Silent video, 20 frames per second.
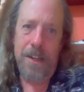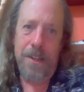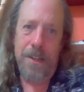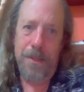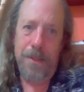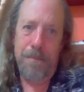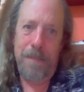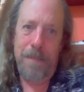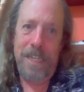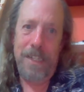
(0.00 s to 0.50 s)

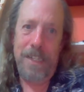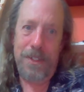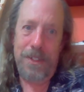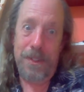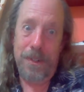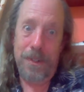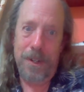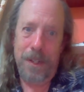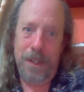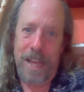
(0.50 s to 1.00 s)
beach
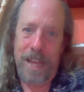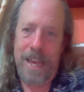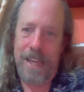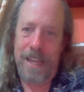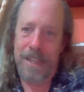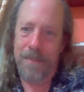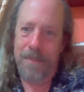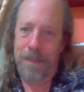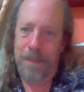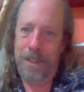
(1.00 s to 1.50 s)
or the
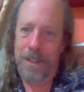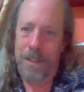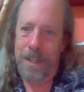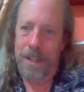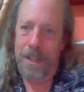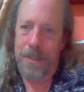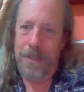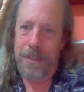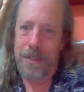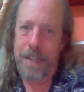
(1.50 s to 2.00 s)
lake,
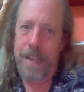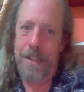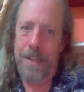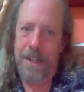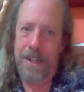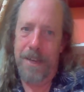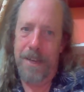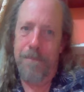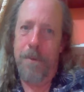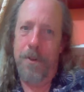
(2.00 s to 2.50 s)
but standing
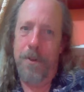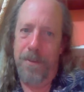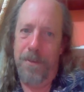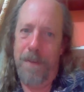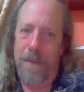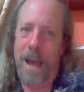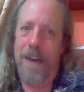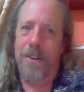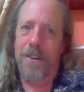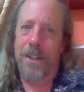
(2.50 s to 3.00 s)
up on the
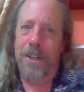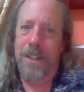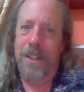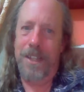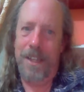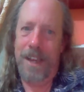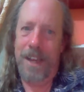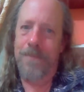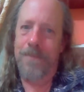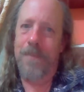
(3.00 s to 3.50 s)

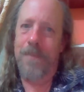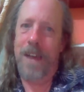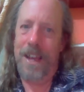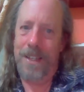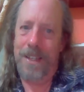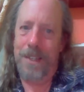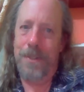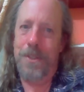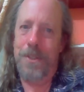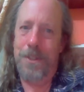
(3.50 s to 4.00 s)
balcony, I
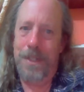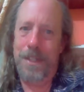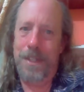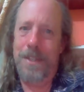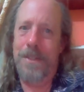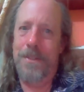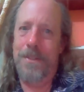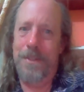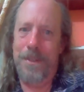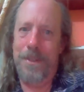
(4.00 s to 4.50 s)
could see
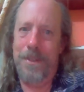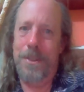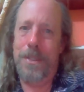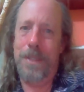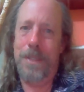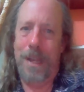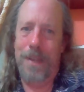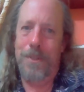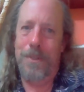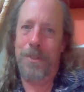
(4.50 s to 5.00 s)
it, the
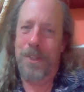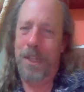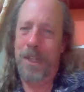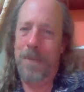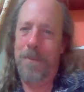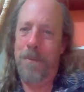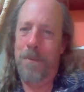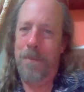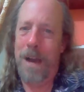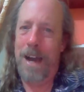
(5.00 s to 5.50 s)
sun
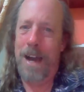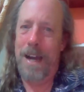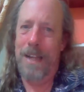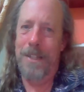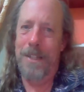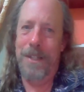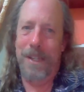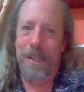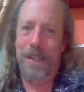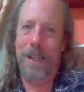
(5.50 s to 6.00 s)
slipping behind
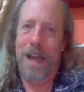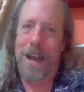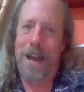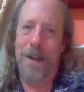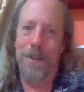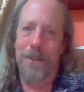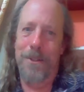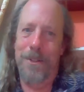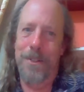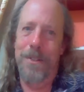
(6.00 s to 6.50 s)
the
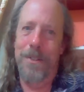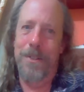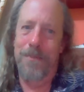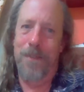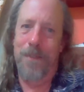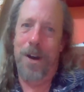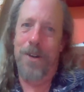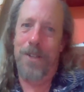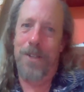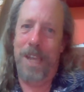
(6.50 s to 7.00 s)
clouds and
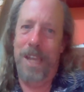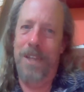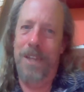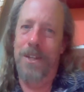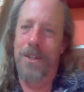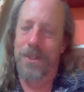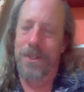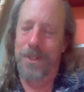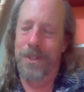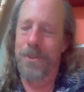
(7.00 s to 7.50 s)

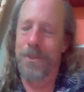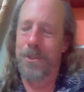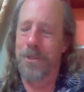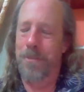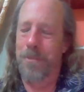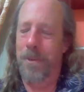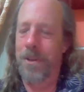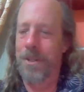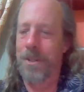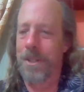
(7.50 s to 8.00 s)
volcanoes. It was
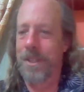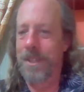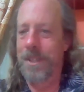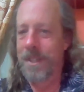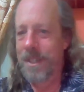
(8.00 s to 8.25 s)
pretty.